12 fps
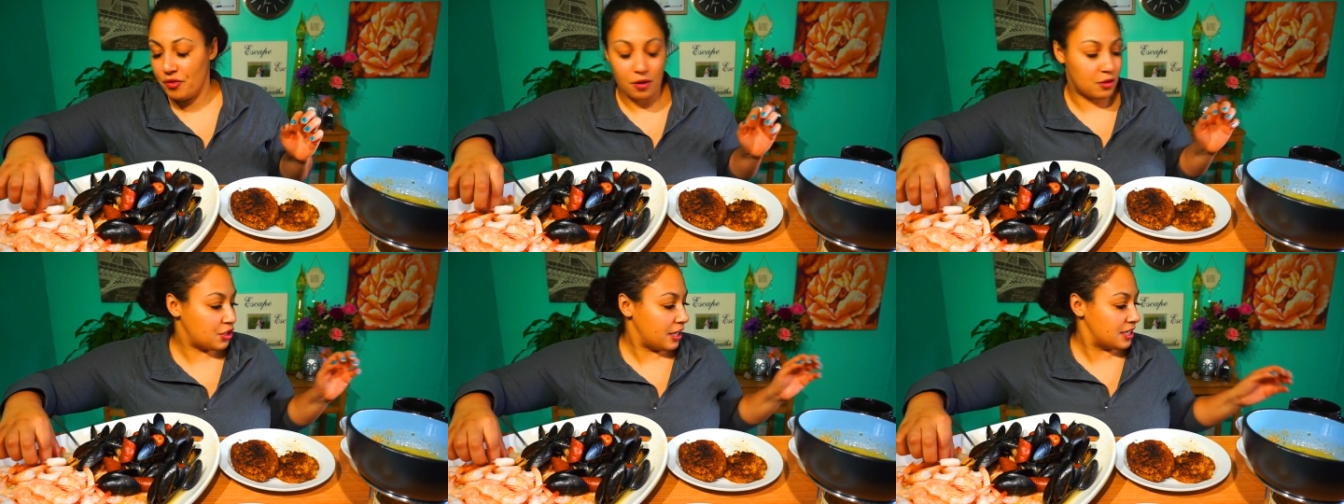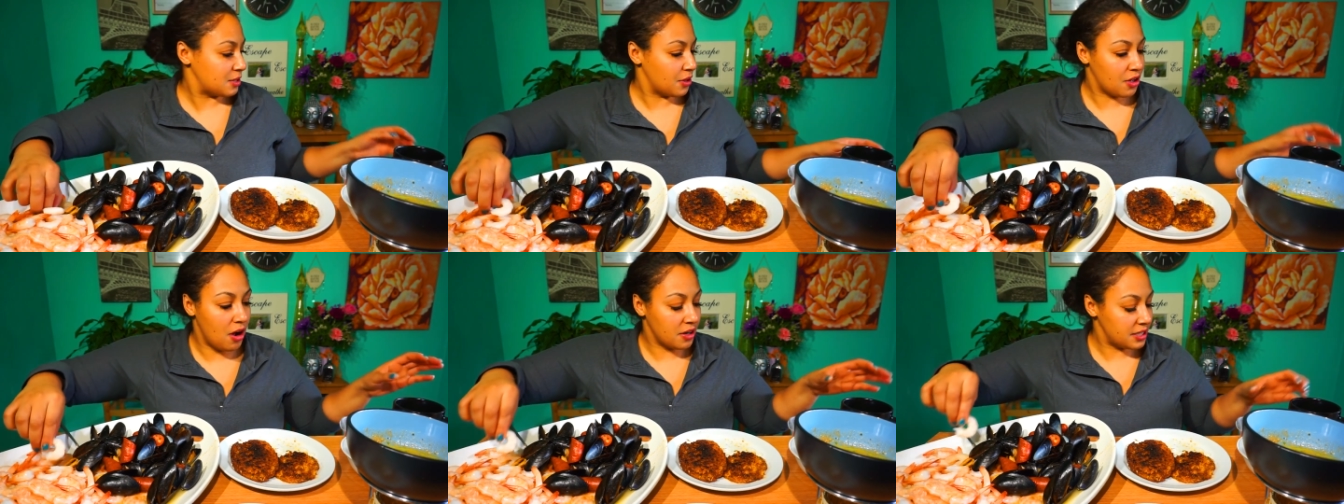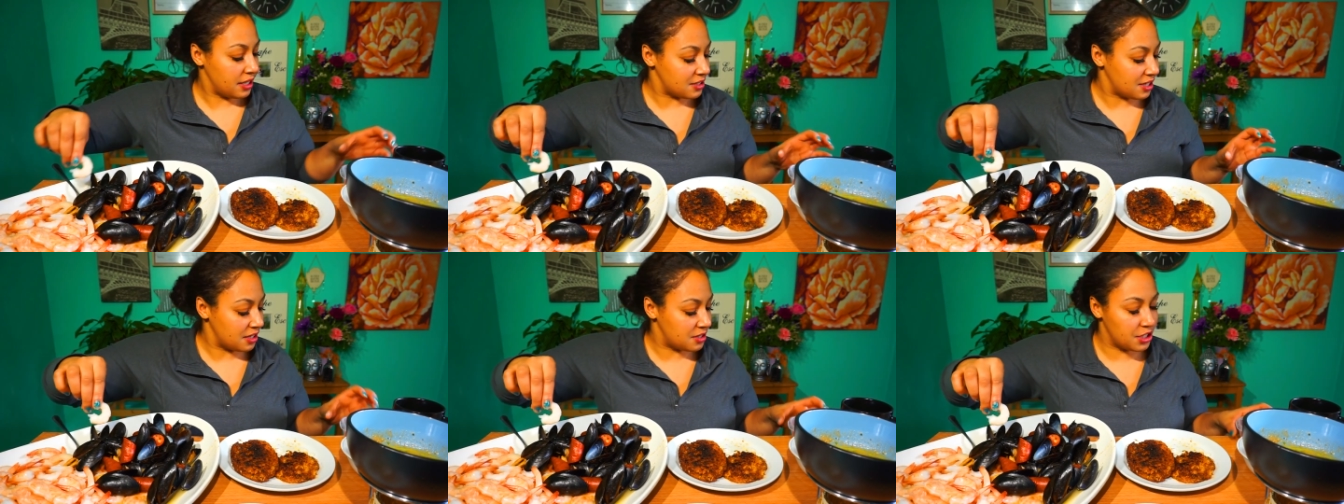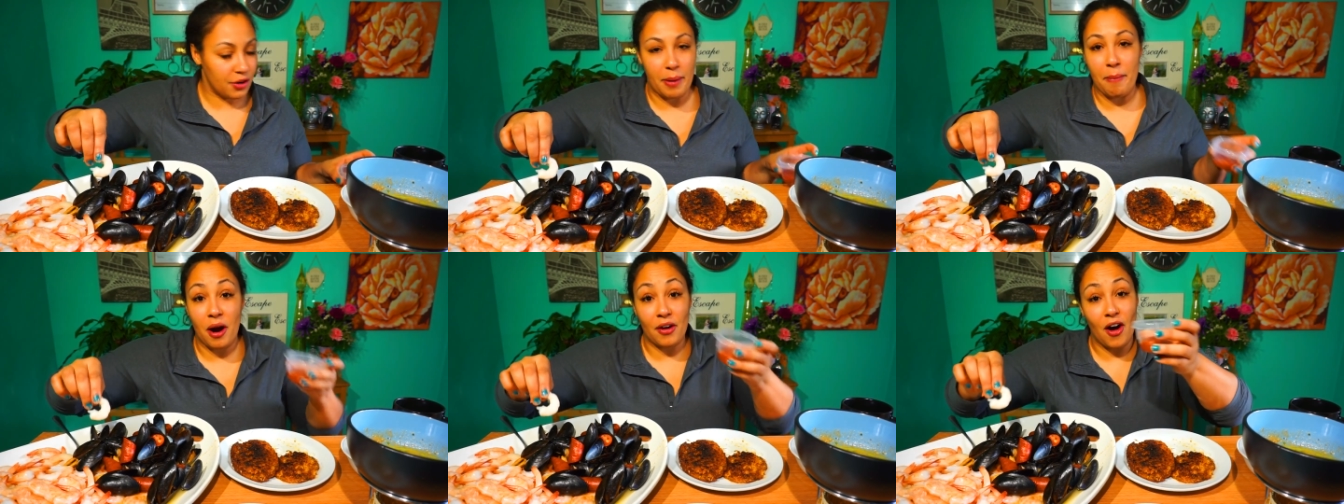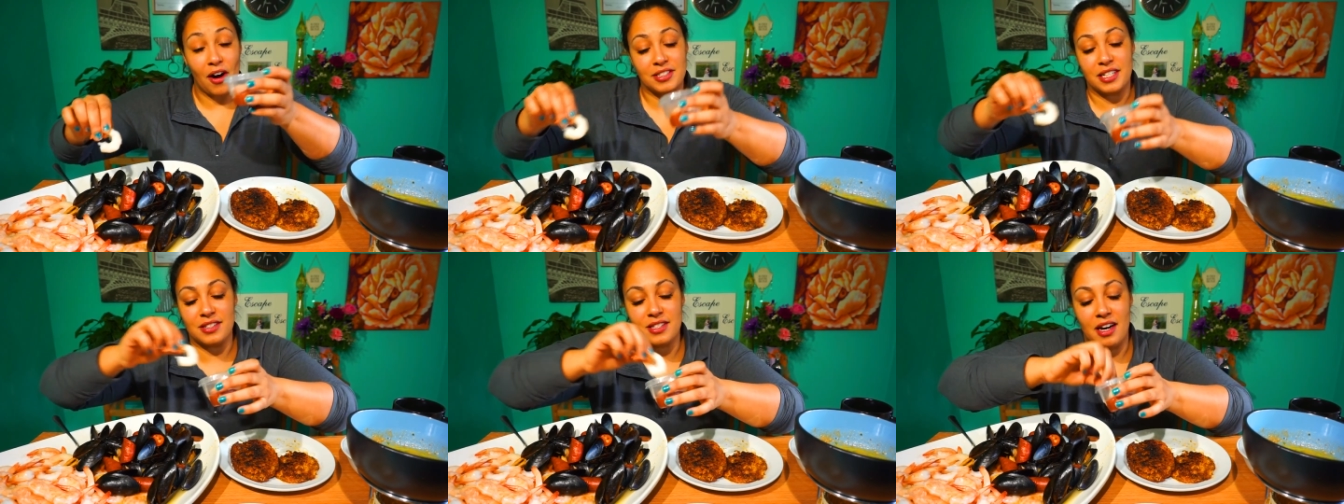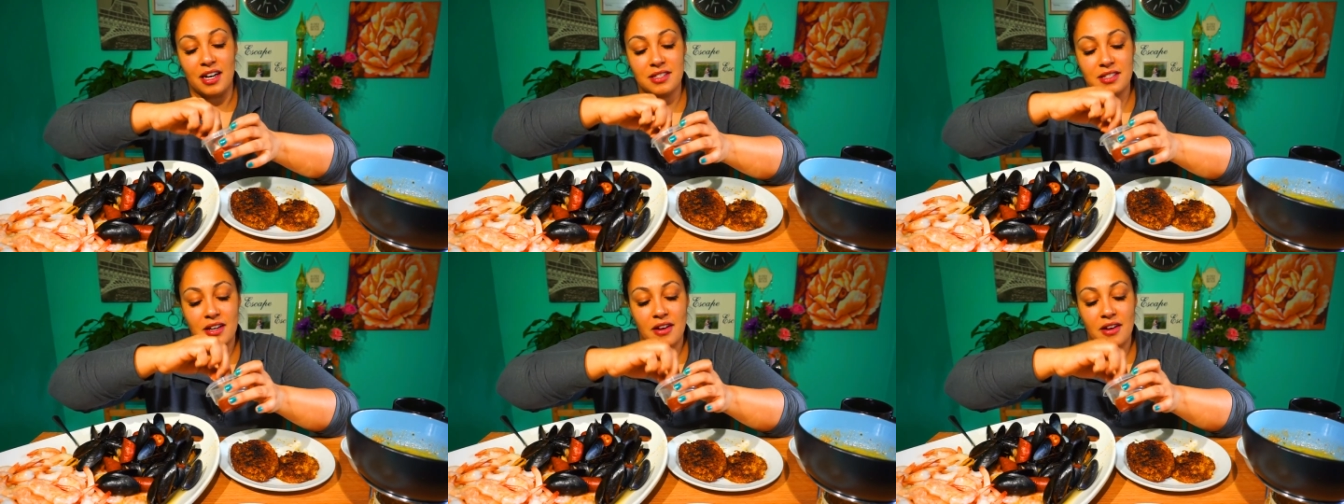try this with cocktail sauce too. I brought cocktail sauce.